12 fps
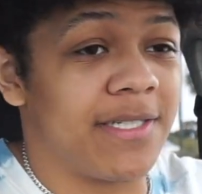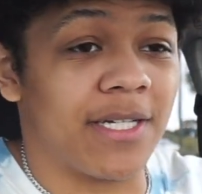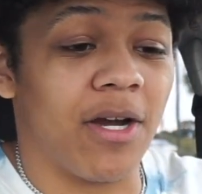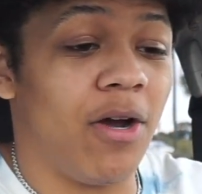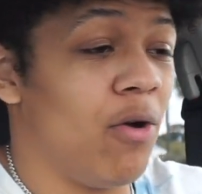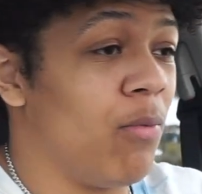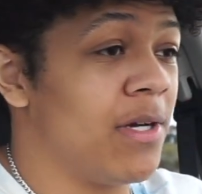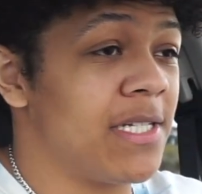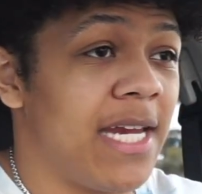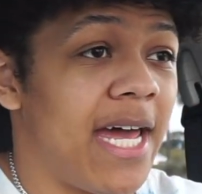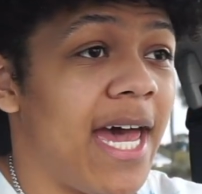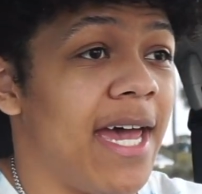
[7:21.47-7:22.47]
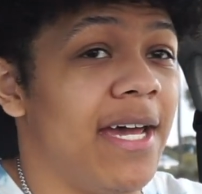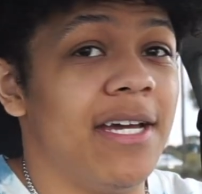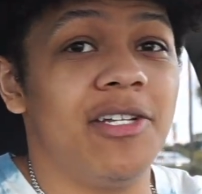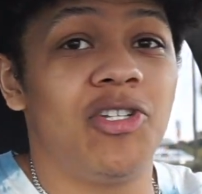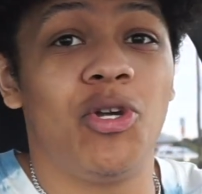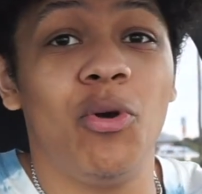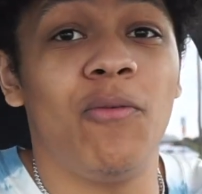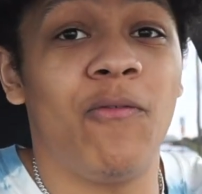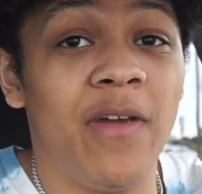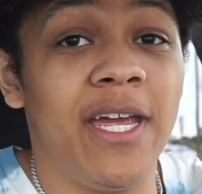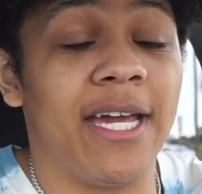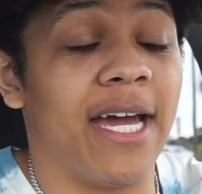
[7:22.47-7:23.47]
Like, oh, where's it at? 2
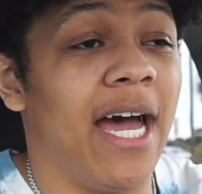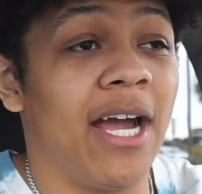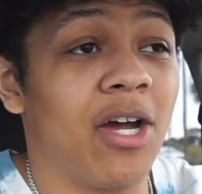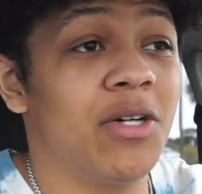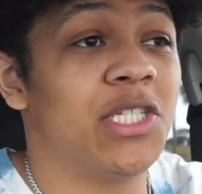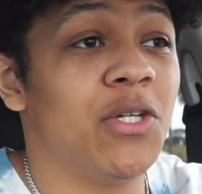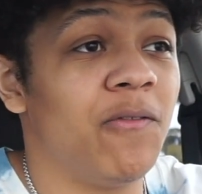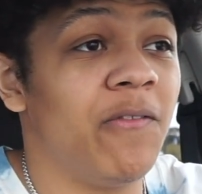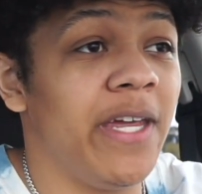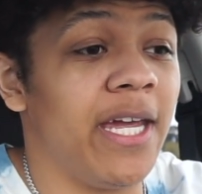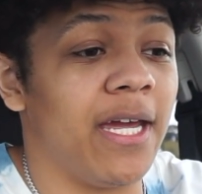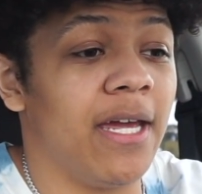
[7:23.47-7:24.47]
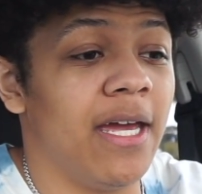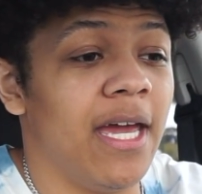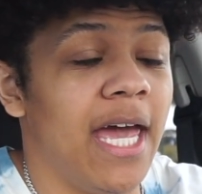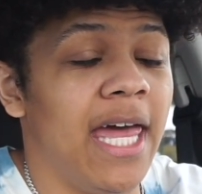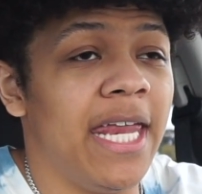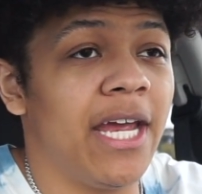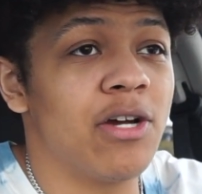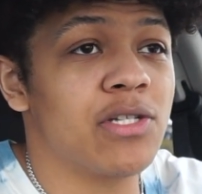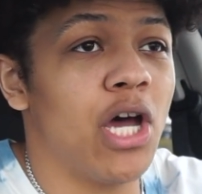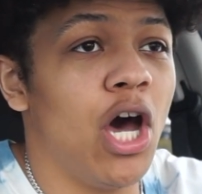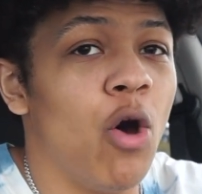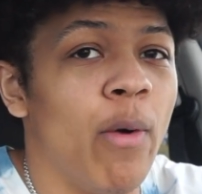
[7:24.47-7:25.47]
feet. I go 2 feet. And then it goes,
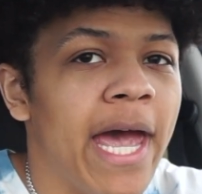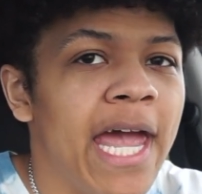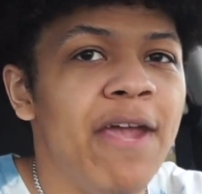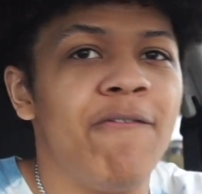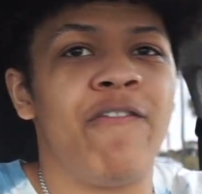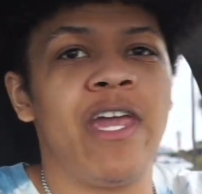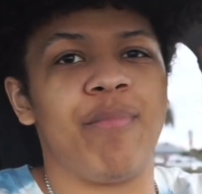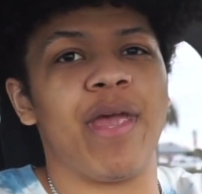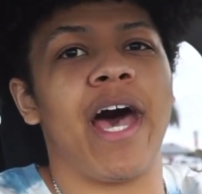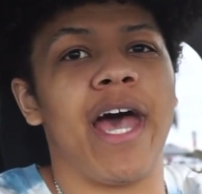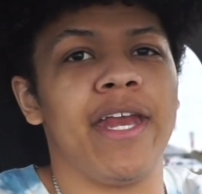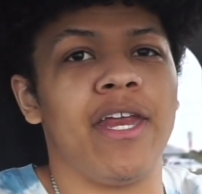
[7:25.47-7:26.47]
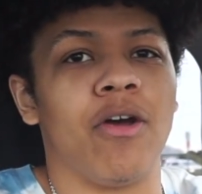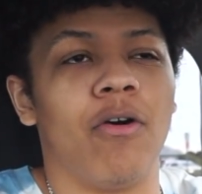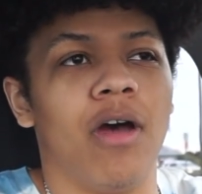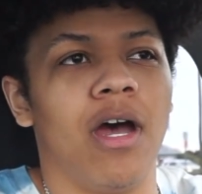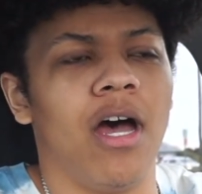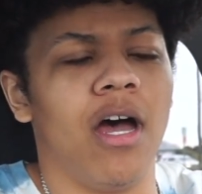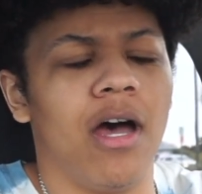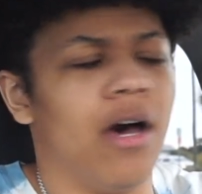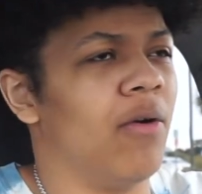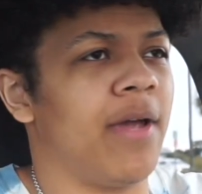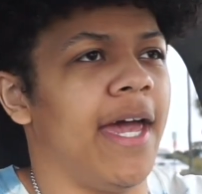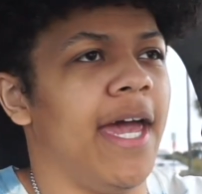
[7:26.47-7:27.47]
oh, 8 feet behind you.
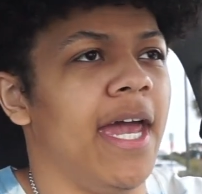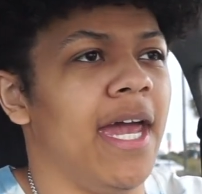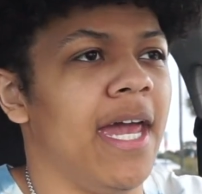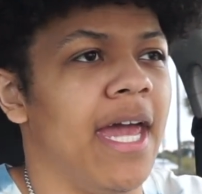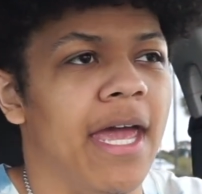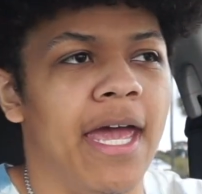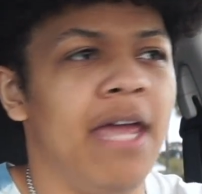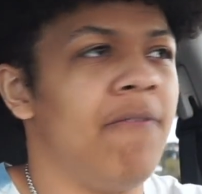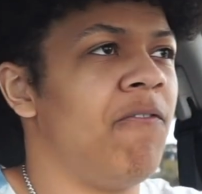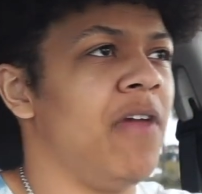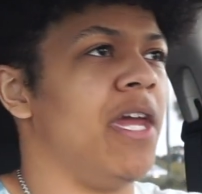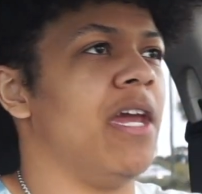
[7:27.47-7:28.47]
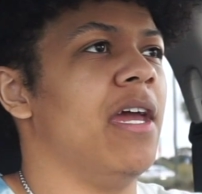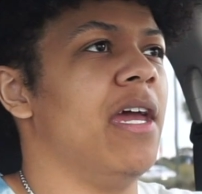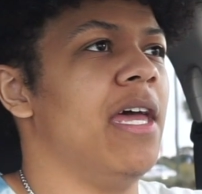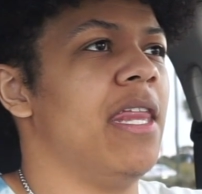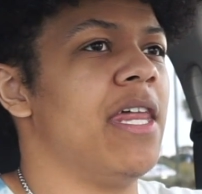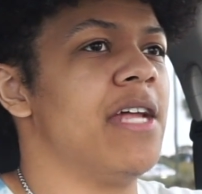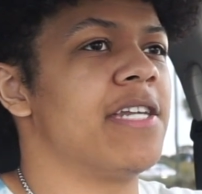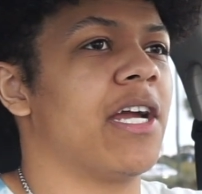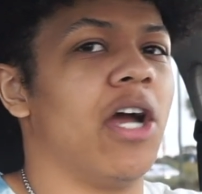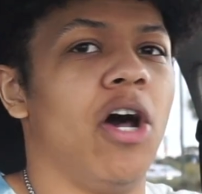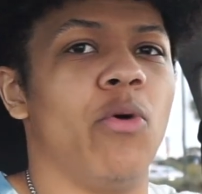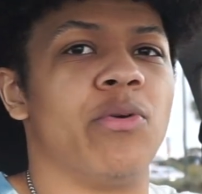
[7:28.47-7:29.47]
Okay, 8 feet. Then it's like,
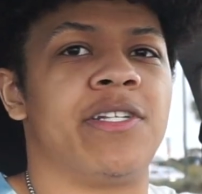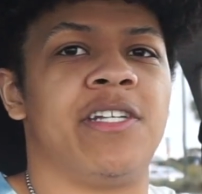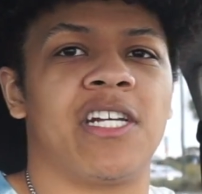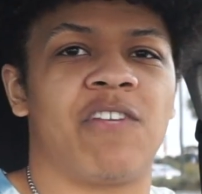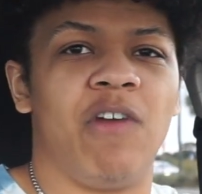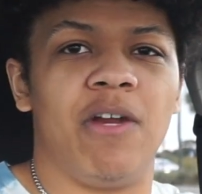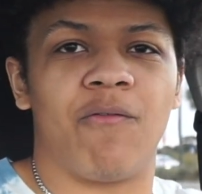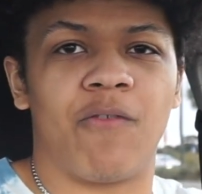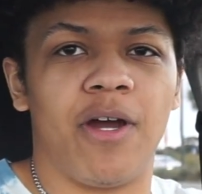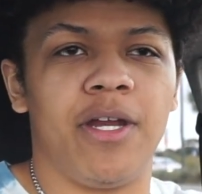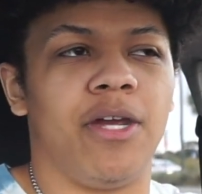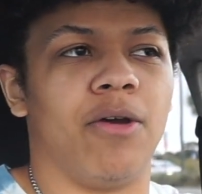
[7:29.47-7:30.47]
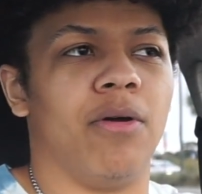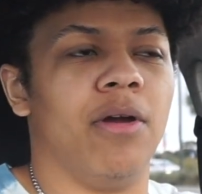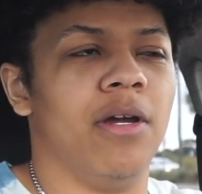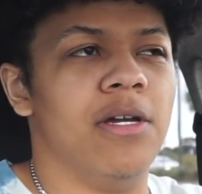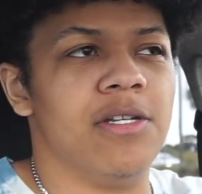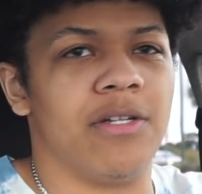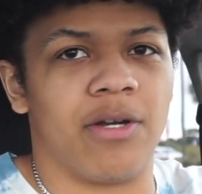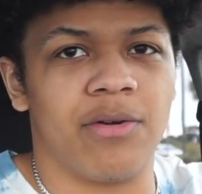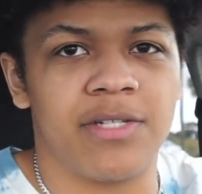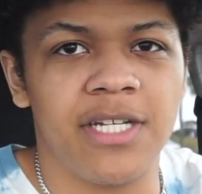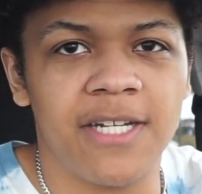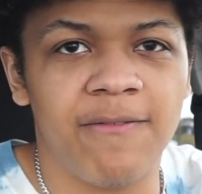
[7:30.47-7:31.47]
oh, 6 feet in front of you. So I go
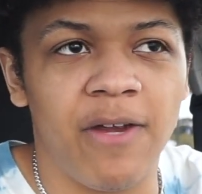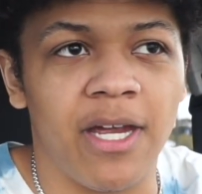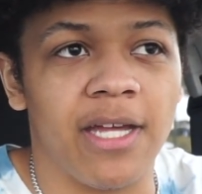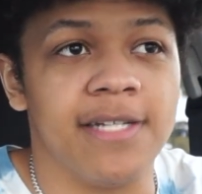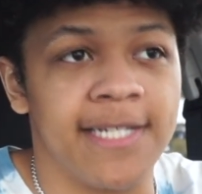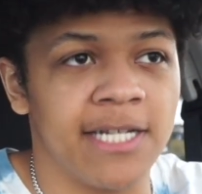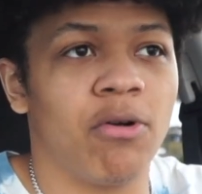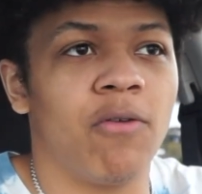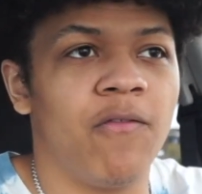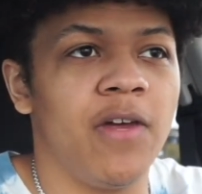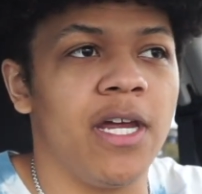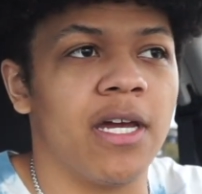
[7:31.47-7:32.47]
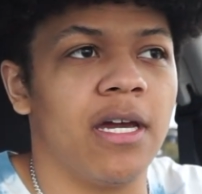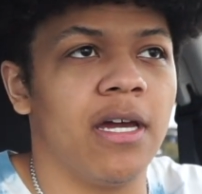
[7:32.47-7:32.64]
6 feet, 0 feet.